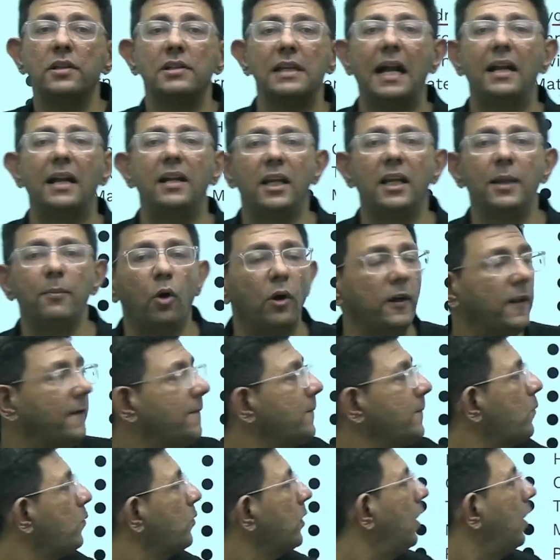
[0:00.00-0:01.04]
it's antibody.
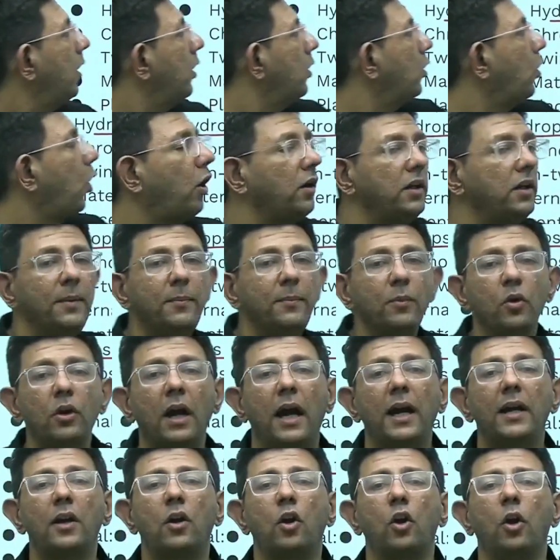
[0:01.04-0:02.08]
Non-immune
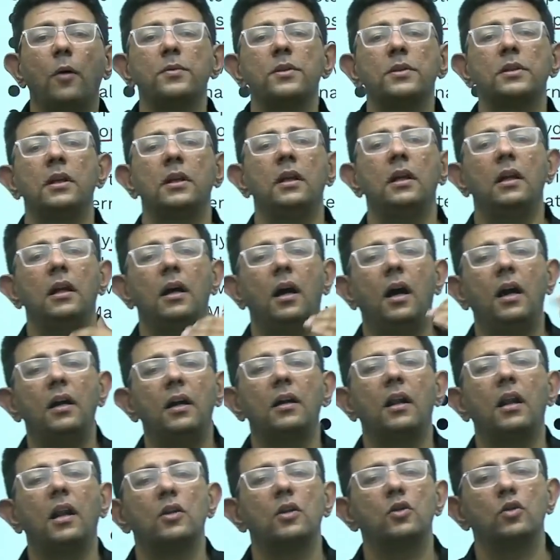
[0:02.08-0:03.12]
hydrops,
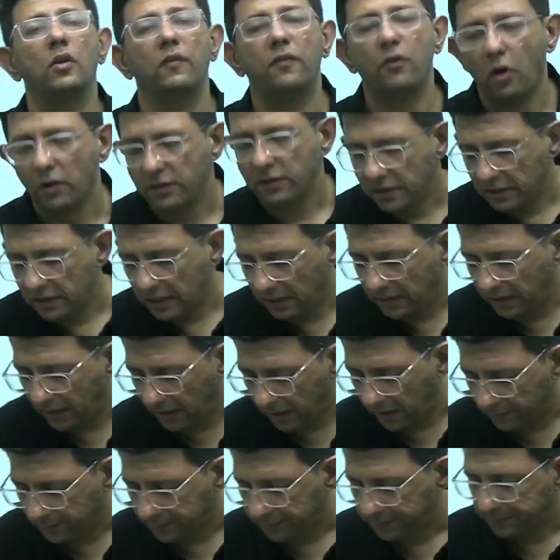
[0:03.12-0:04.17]
hundreds of causes are
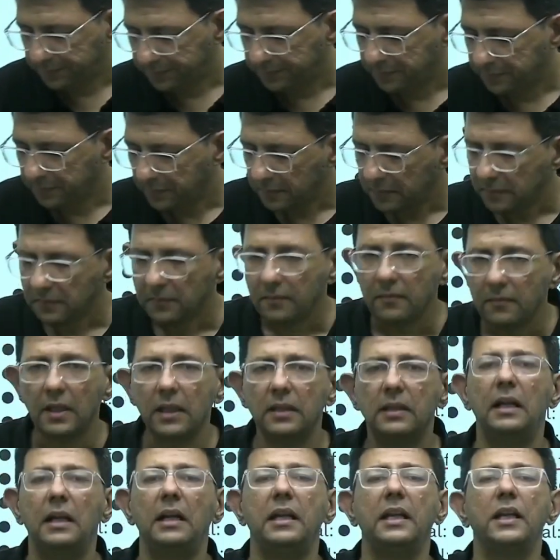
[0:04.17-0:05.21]
there.
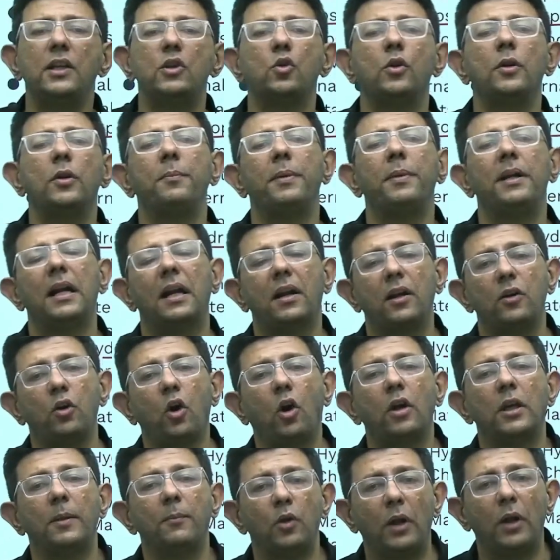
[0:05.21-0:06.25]
They'll teach you in pediatric,
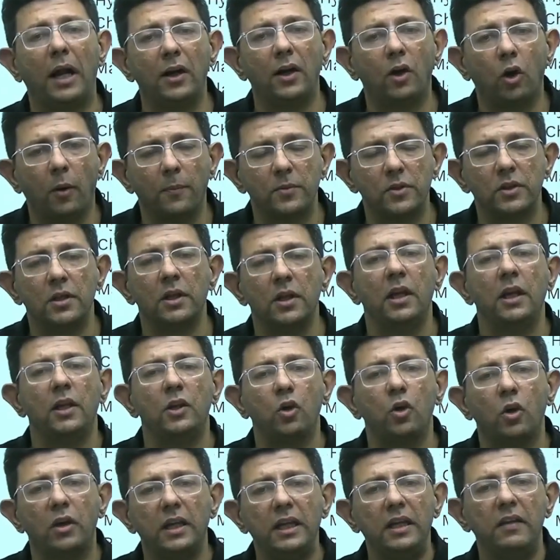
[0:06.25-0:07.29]
non-immune hydrops.
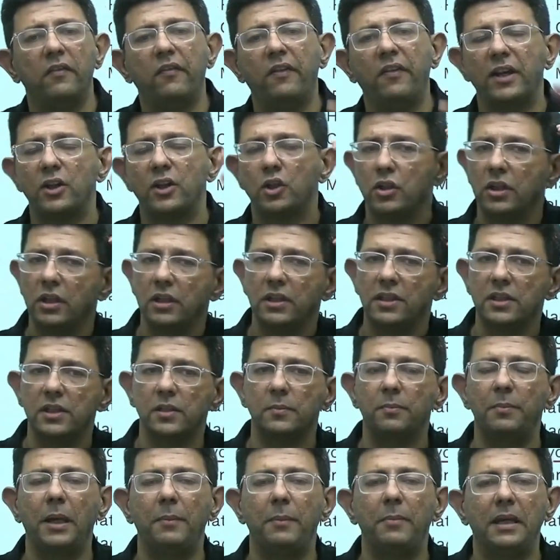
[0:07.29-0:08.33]
Your infections,
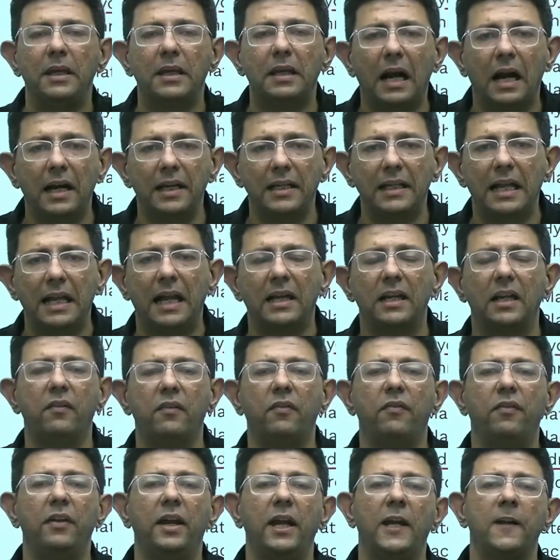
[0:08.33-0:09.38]
baby cardiac
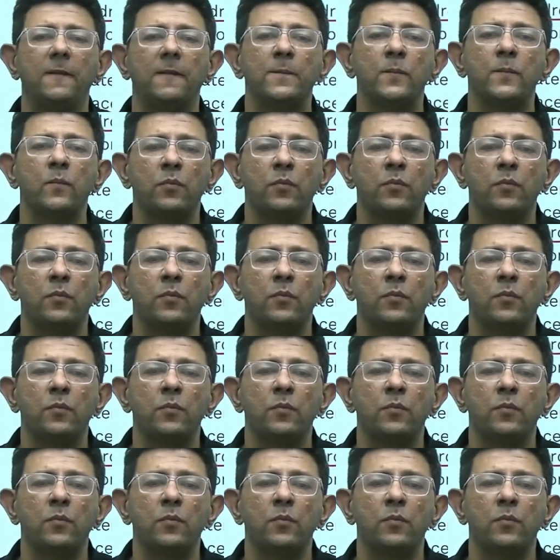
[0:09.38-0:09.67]
defect,